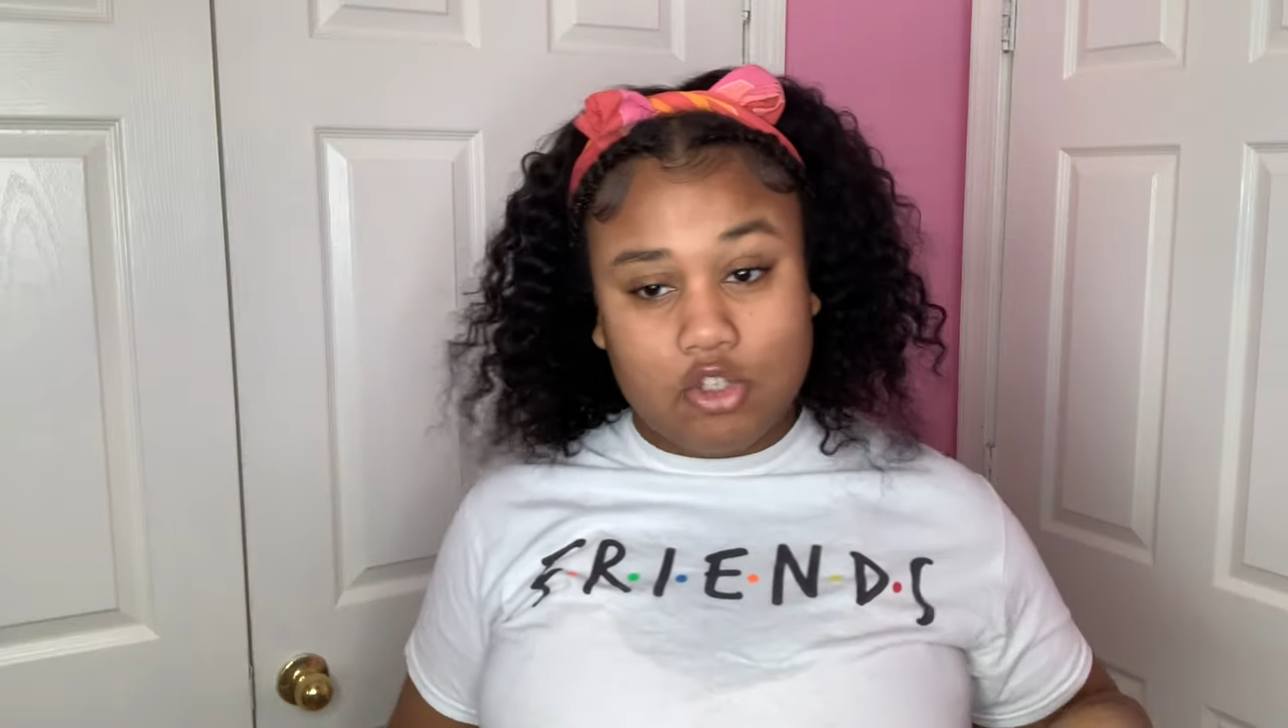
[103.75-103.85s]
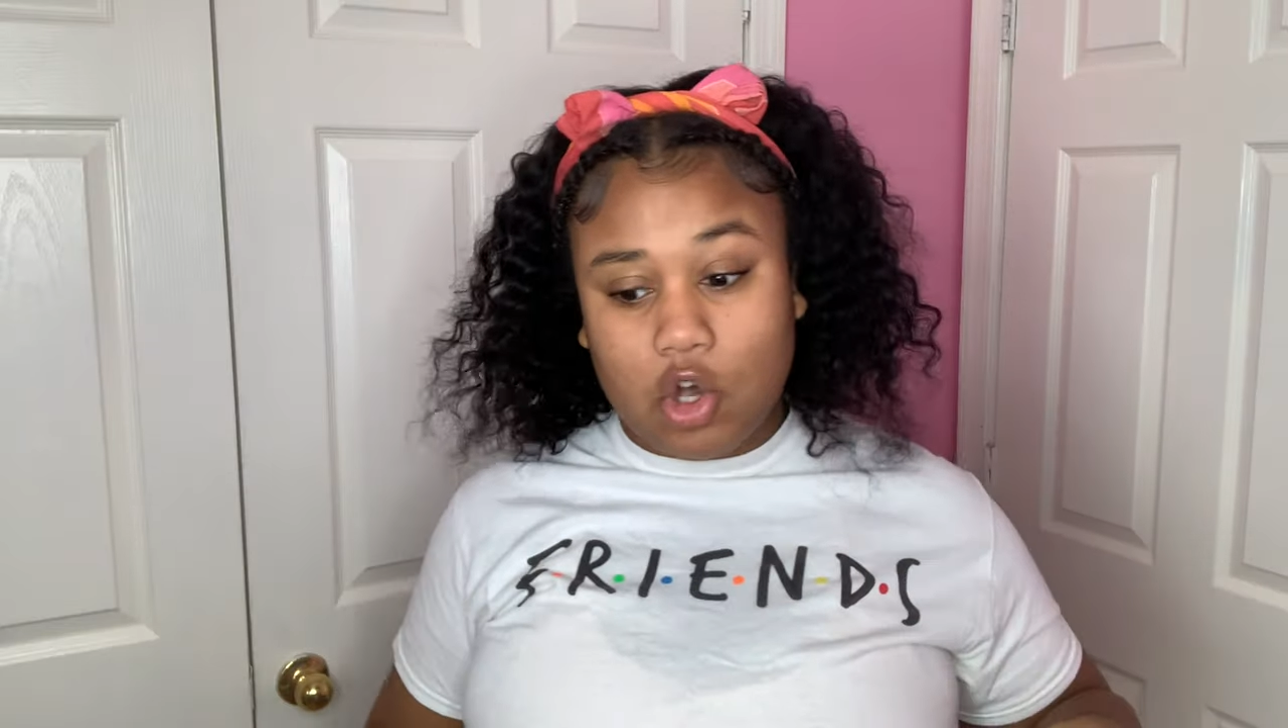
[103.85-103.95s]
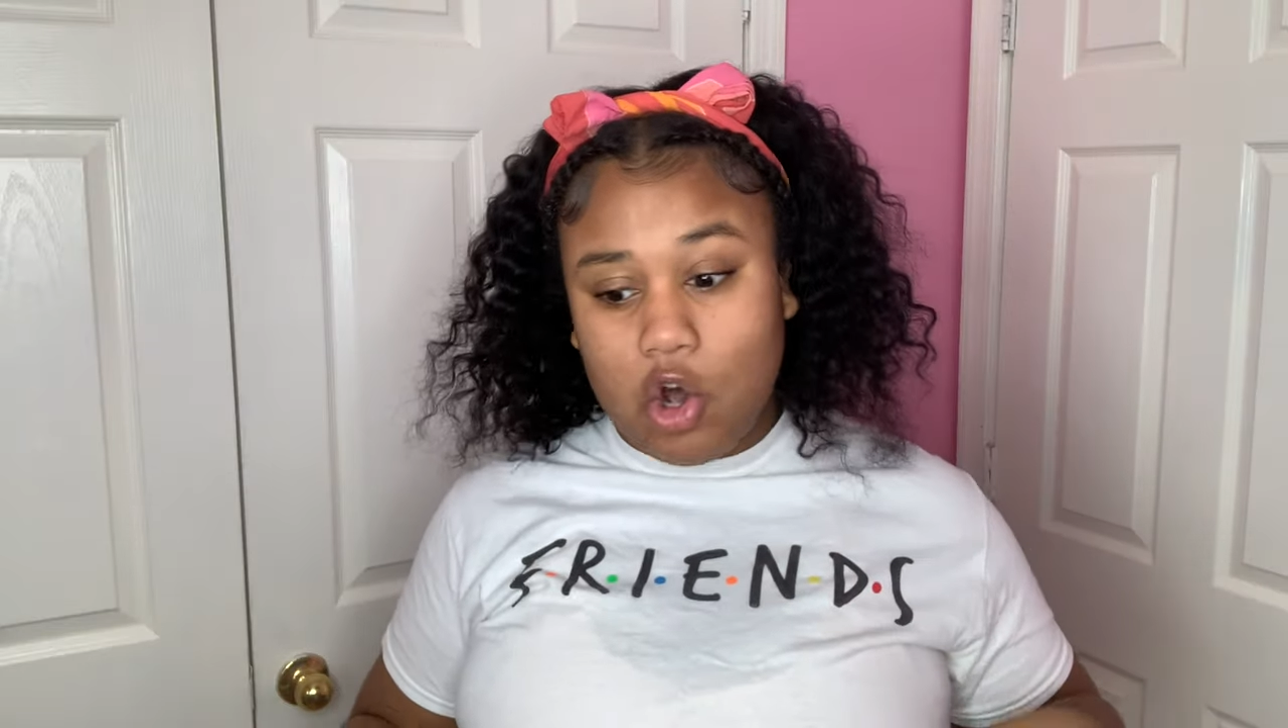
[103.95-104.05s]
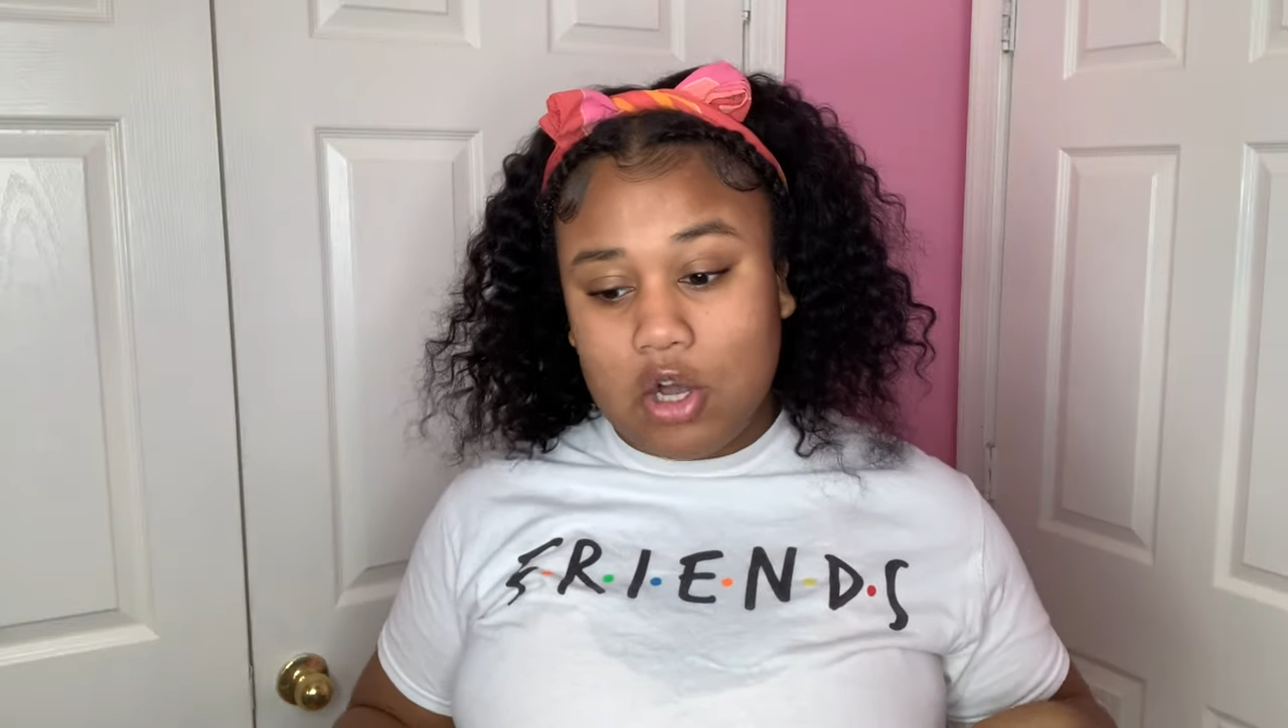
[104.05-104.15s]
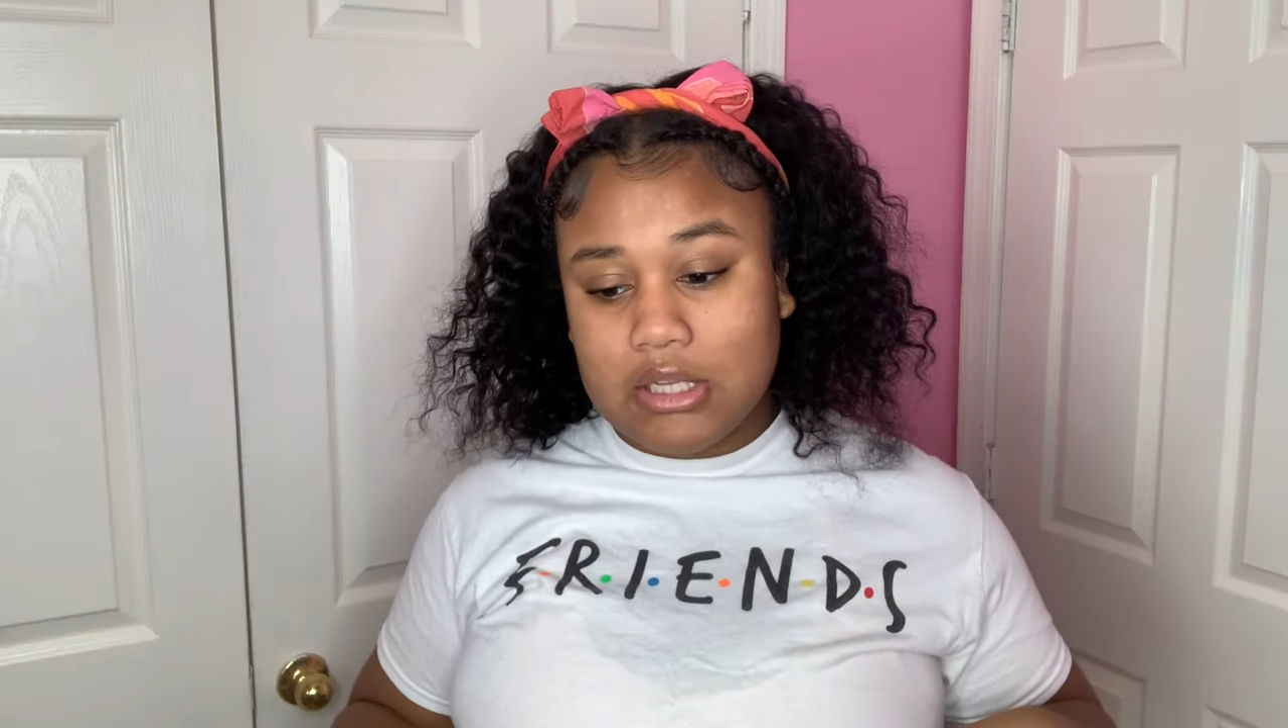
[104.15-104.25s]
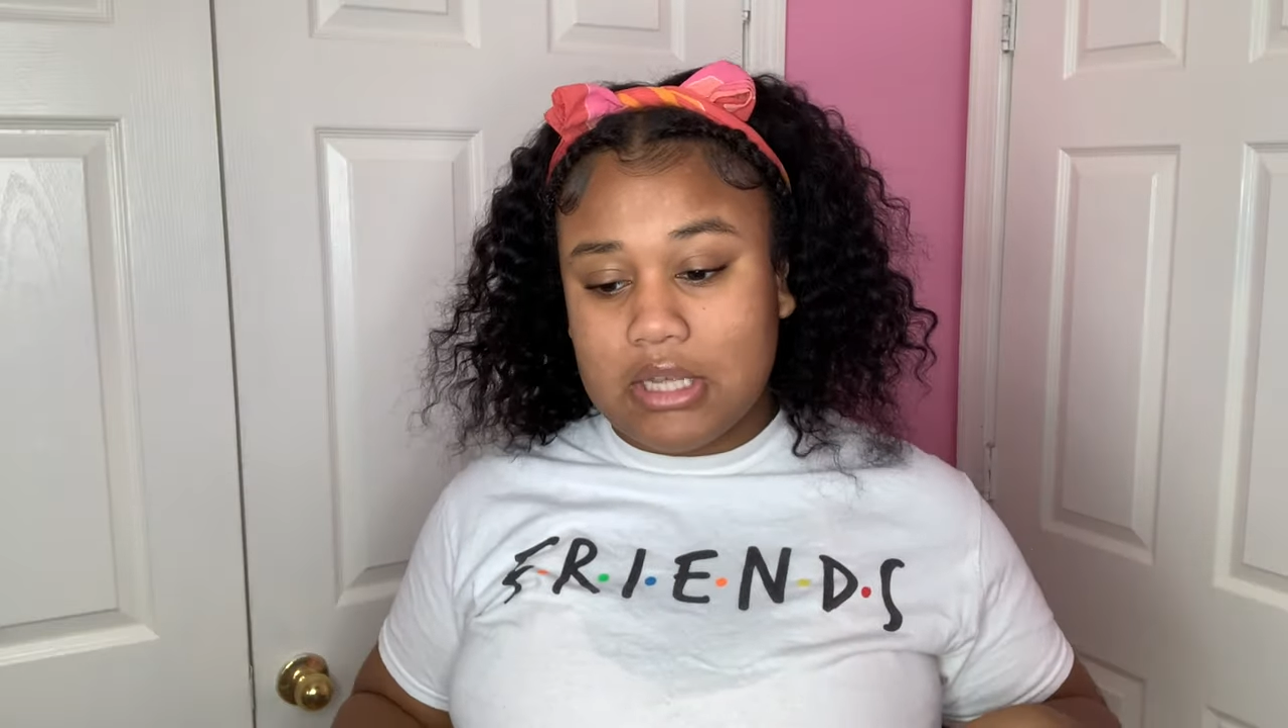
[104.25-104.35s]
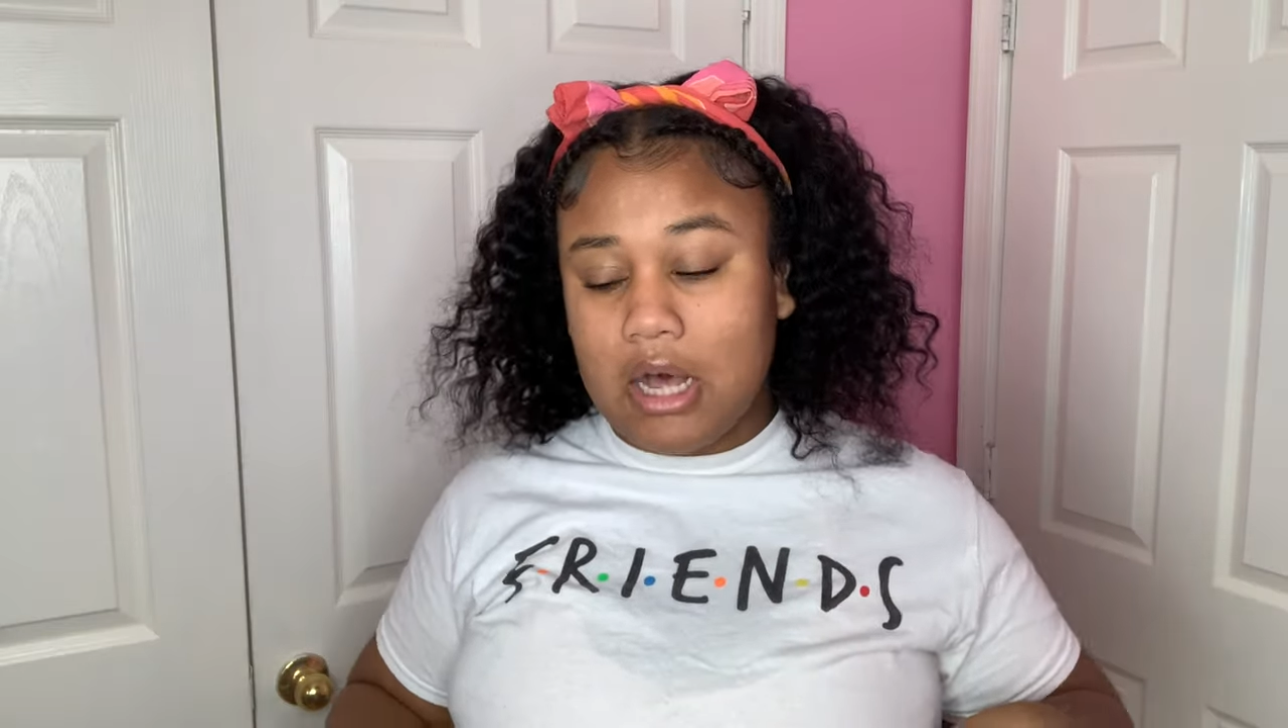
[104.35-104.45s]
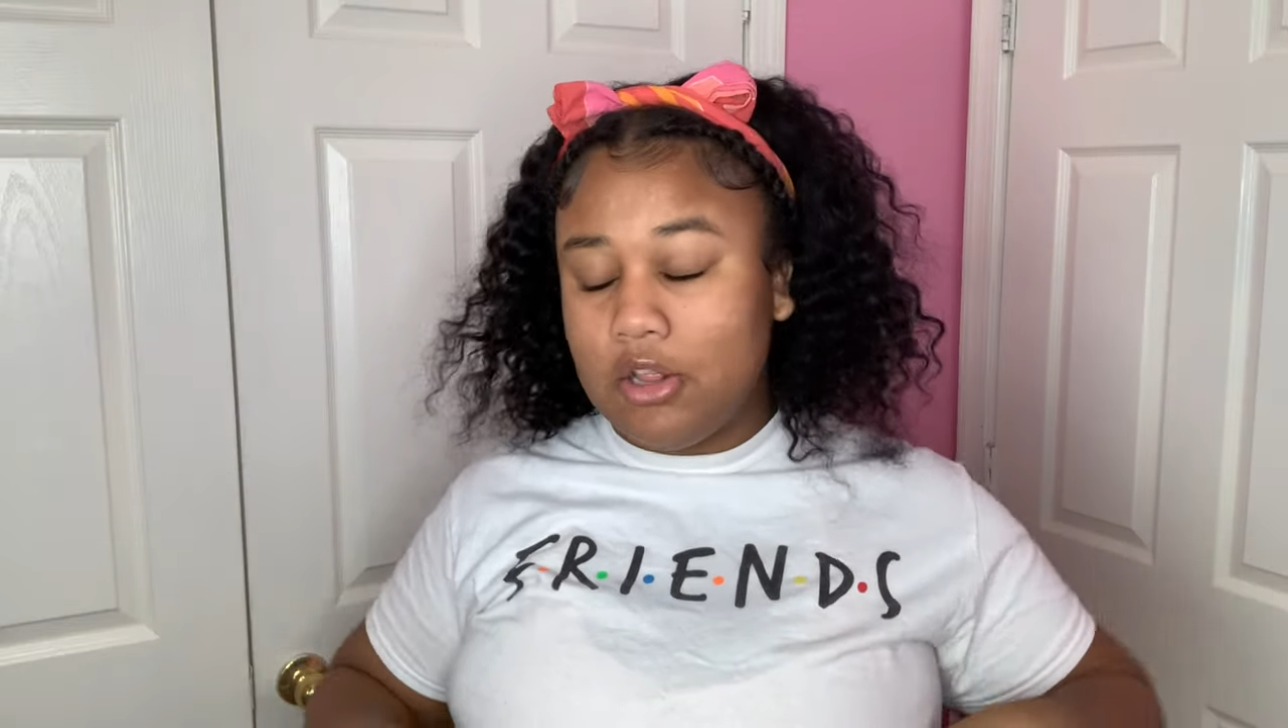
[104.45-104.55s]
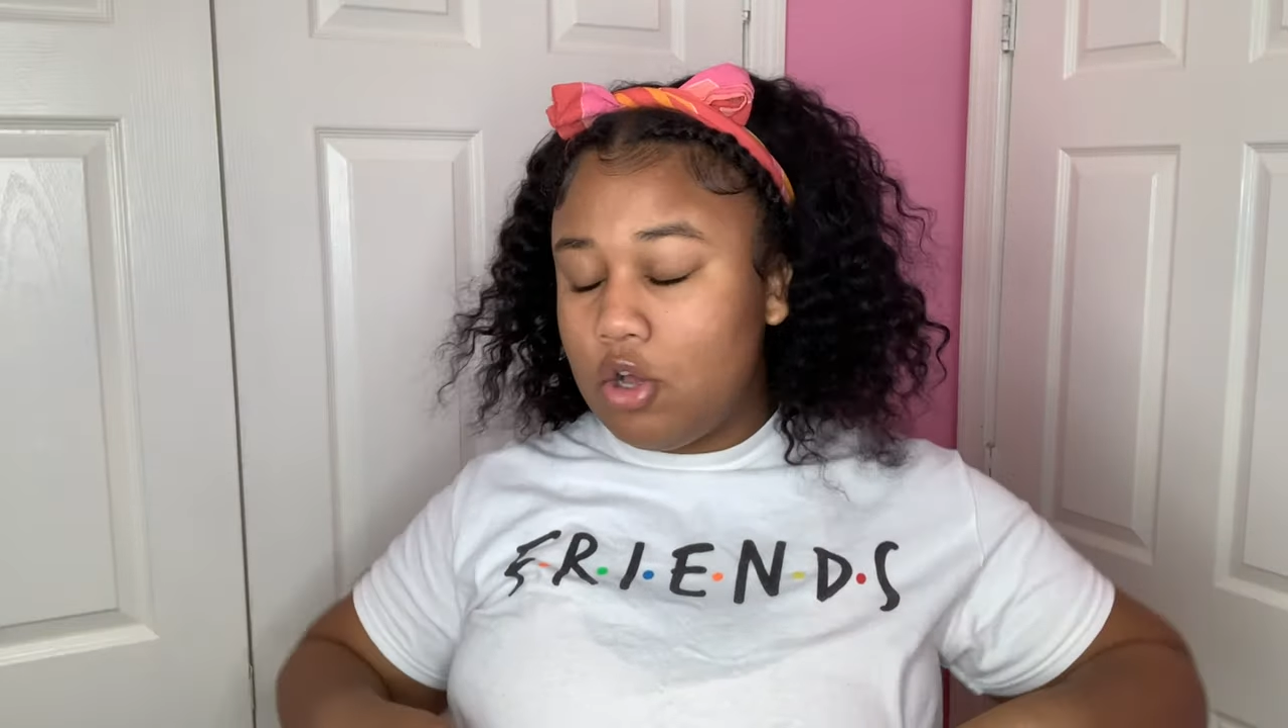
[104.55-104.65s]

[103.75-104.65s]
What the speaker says: this haul because of how